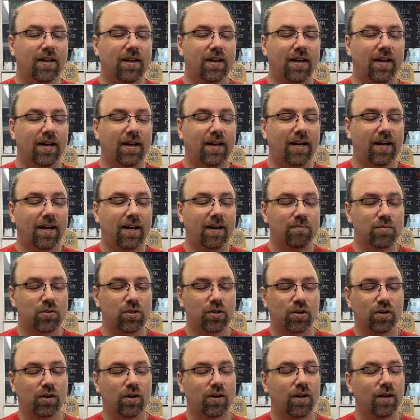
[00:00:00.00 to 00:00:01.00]
I'm
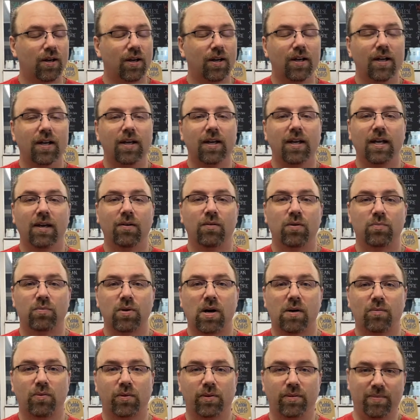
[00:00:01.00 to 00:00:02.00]
sure it would
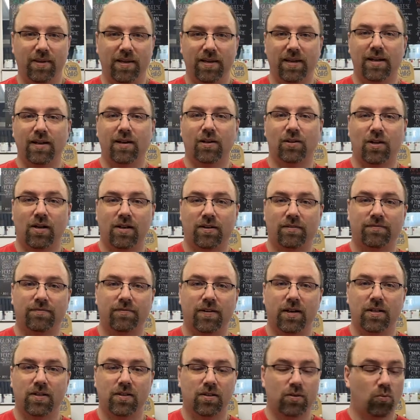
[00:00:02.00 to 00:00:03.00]
probably be a lot of
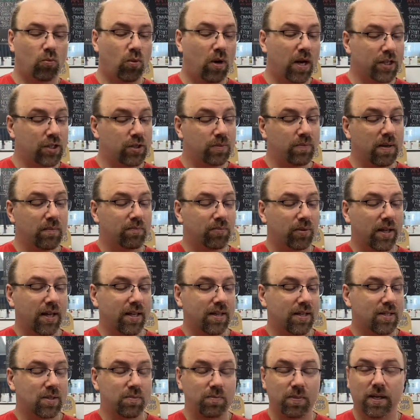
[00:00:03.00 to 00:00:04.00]
fun to watch me play
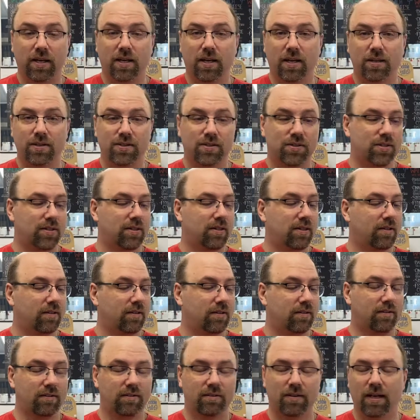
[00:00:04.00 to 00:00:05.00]
this, because
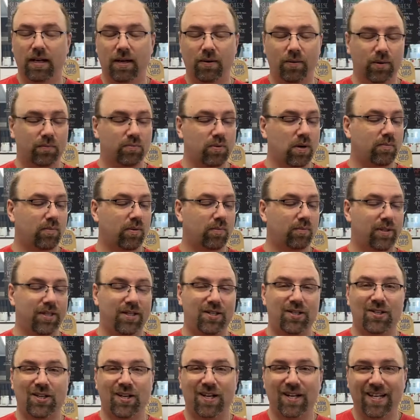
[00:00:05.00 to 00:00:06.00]
I would probably
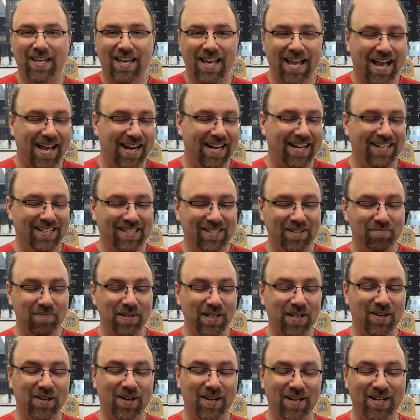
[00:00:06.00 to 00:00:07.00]
suck at it, to
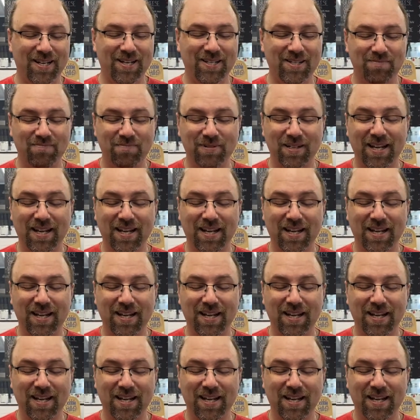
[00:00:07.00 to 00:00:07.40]
be honest.